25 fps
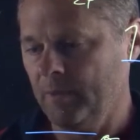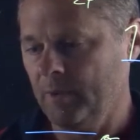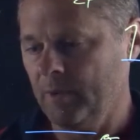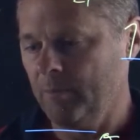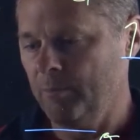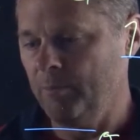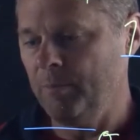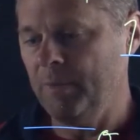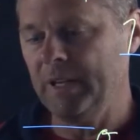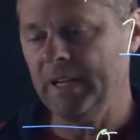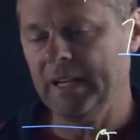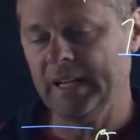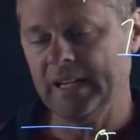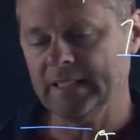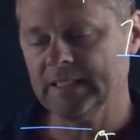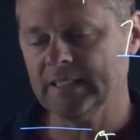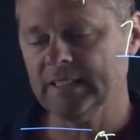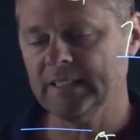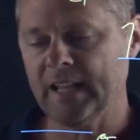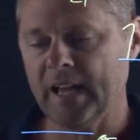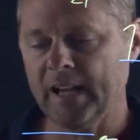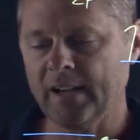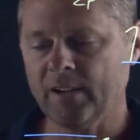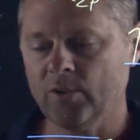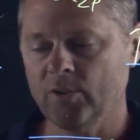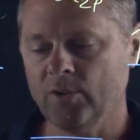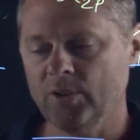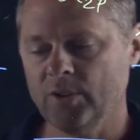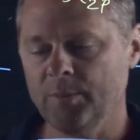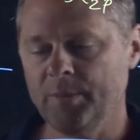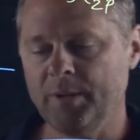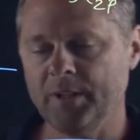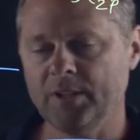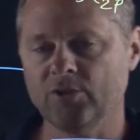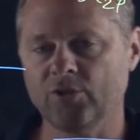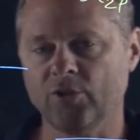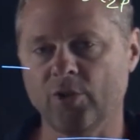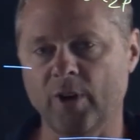meaning it's not going to
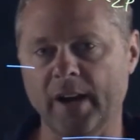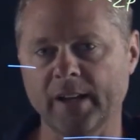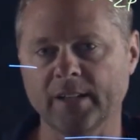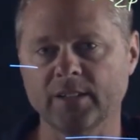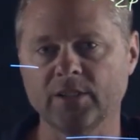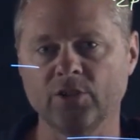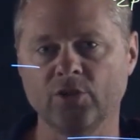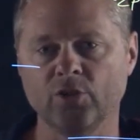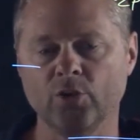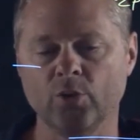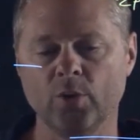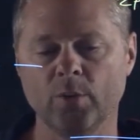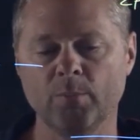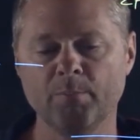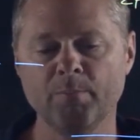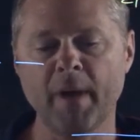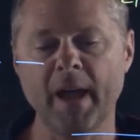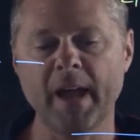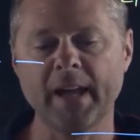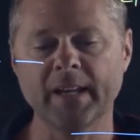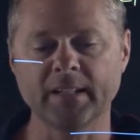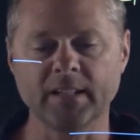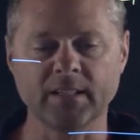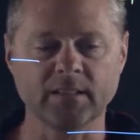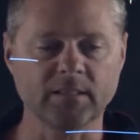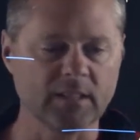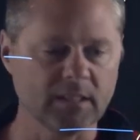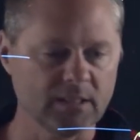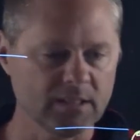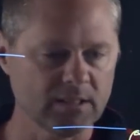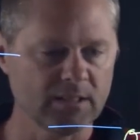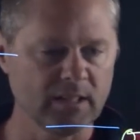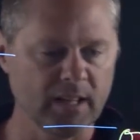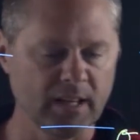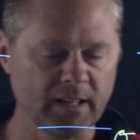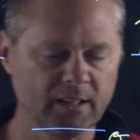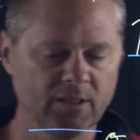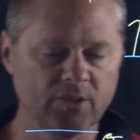be attracted to a magnet. It's
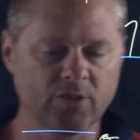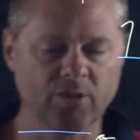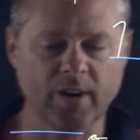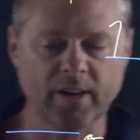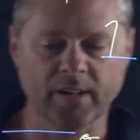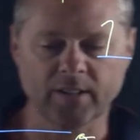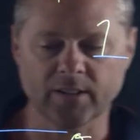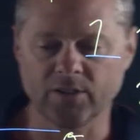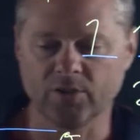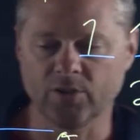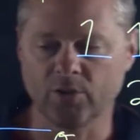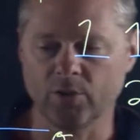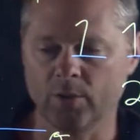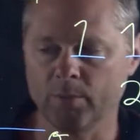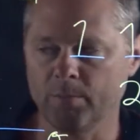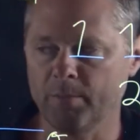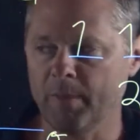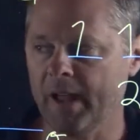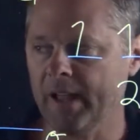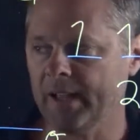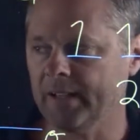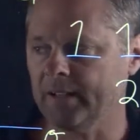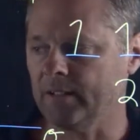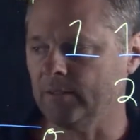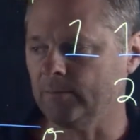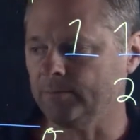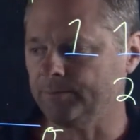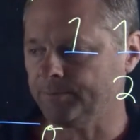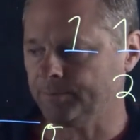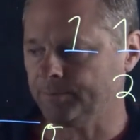not attracted to a magnet.